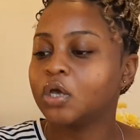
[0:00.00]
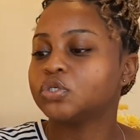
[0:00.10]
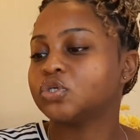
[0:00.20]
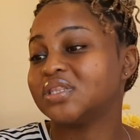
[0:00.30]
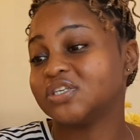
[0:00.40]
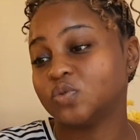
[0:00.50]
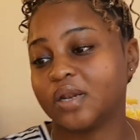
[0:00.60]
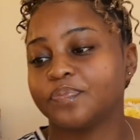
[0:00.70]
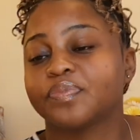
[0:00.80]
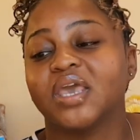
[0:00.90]
So this
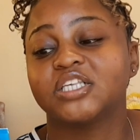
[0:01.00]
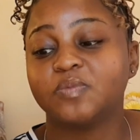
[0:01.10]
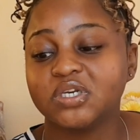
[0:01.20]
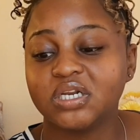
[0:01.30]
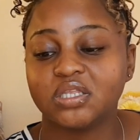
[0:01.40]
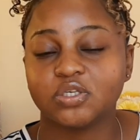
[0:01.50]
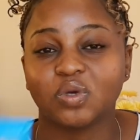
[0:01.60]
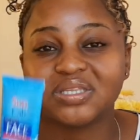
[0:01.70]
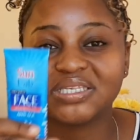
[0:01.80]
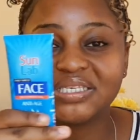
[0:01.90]
one, especially this
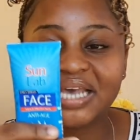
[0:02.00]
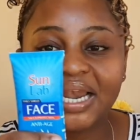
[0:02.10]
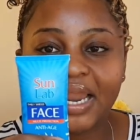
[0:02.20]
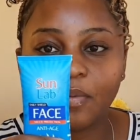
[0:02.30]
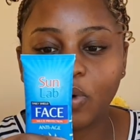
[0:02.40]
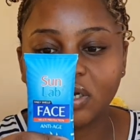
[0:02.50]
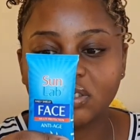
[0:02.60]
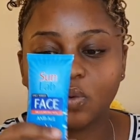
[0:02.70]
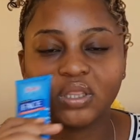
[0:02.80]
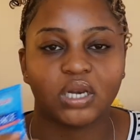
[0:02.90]
one, the Sun Lab one is
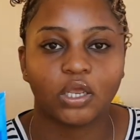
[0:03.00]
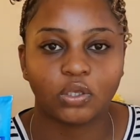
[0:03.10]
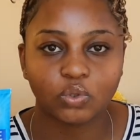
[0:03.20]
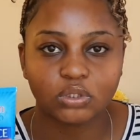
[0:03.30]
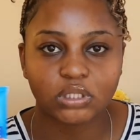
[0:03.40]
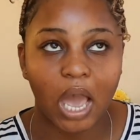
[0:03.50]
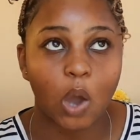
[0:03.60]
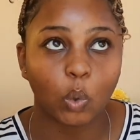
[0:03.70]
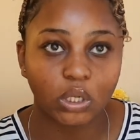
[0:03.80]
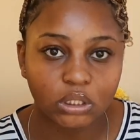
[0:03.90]
the one that I use. I
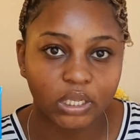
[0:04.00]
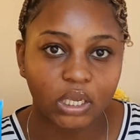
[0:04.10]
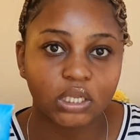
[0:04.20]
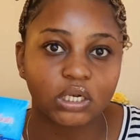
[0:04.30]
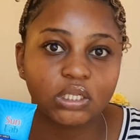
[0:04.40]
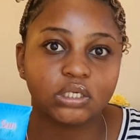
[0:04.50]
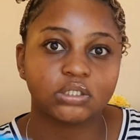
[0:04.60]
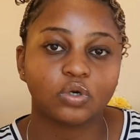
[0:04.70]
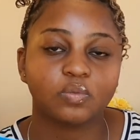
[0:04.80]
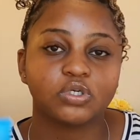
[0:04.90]
will link it in the
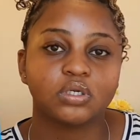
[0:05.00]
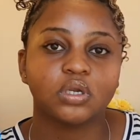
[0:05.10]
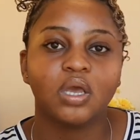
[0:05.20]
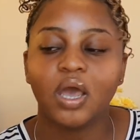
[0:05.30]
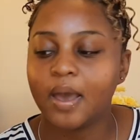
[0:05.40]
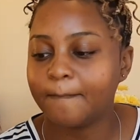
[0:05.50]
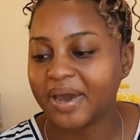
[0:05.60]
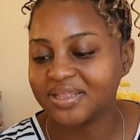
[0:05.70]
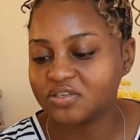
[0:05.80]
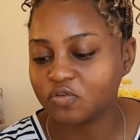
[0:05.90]
description
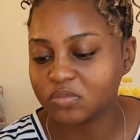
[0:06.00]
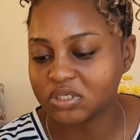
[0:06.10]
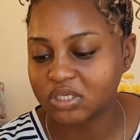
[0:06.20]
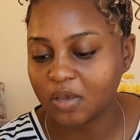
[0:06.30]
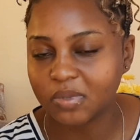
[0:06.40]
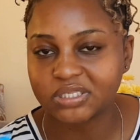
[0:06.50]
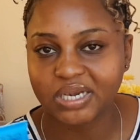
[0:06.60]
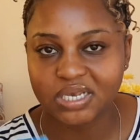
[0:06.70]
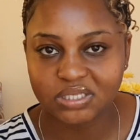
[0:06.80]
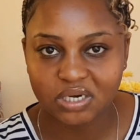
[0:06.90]
buy this from Dischem it's
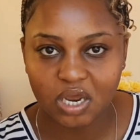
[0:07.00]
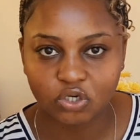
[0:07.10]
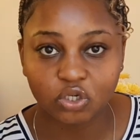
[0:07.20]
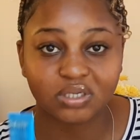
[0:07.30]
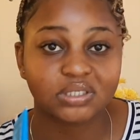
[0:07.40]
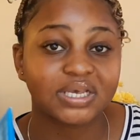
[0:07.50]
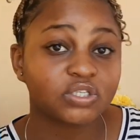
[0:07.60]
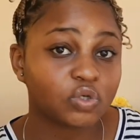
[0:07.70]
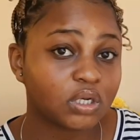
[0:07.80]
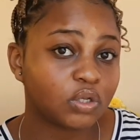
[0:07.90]
less than $100
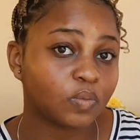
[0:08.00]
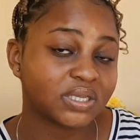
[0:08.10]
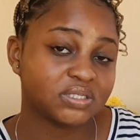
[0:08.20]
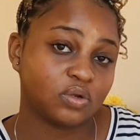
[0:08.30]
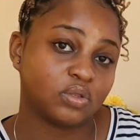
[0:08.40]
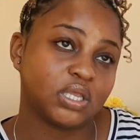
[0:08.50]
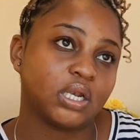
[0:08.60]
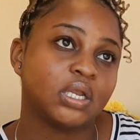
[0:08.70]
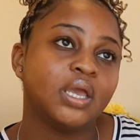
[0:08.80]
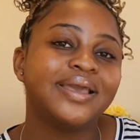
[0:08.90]
sunscreen you must know that
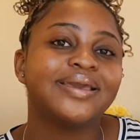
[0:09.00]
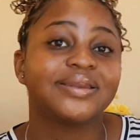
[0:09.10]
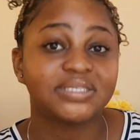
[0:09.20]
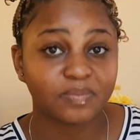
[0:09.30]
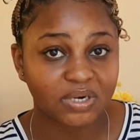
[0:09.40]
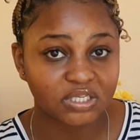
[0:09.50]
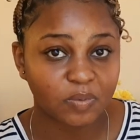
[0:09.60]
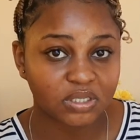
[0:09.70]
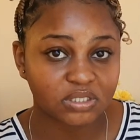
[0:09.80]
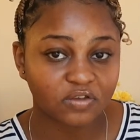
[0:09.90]
it is a bit
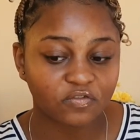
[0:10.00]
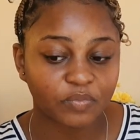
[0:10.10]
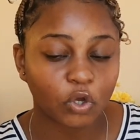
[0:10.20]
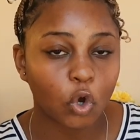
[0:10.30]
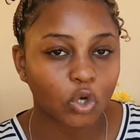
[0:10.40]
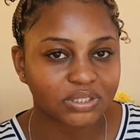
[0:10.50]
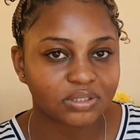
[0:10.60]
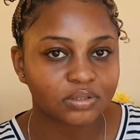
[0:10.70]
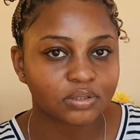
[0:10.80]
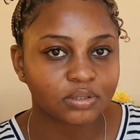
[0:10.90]
expensive
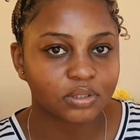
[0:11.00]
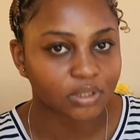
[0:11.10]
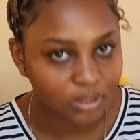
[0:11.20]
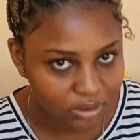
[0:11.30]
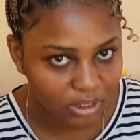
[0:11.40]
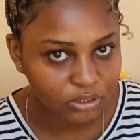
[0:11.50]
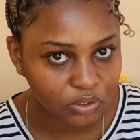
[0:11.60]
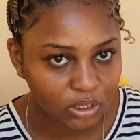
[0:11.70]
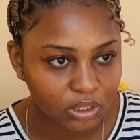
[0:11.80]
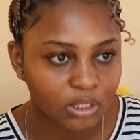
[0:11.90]
because it's
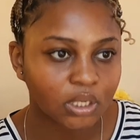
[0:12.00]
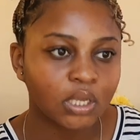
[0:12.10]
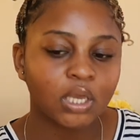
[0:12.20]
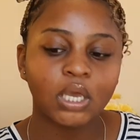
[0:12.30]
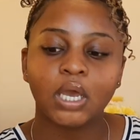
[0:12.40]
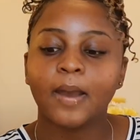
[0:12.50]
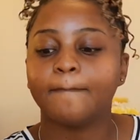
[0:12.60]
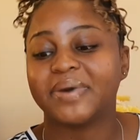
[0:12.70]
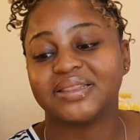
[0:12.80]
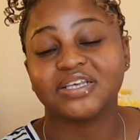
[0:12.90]
sunscreen
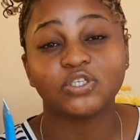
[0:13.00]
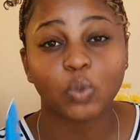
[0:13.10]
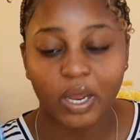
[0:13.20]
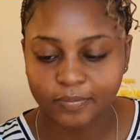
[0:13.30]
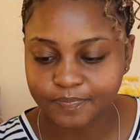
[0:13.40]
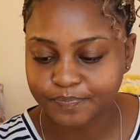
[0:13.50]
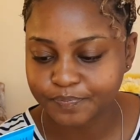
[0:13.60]
but this one